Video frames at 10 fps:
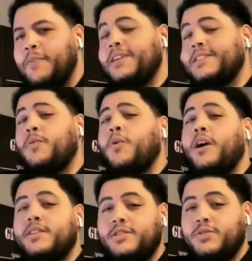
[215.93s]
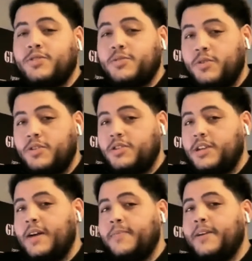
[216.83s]
because I walked into a smoothie
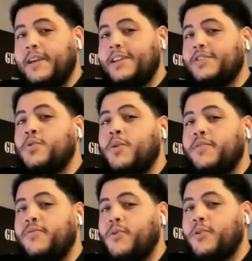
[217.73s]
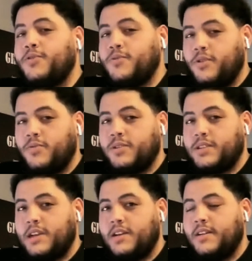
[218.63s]
shop, and a 24-year-old was
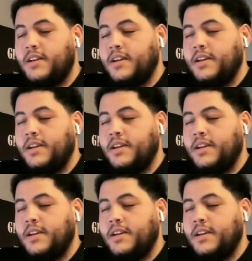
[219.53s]
there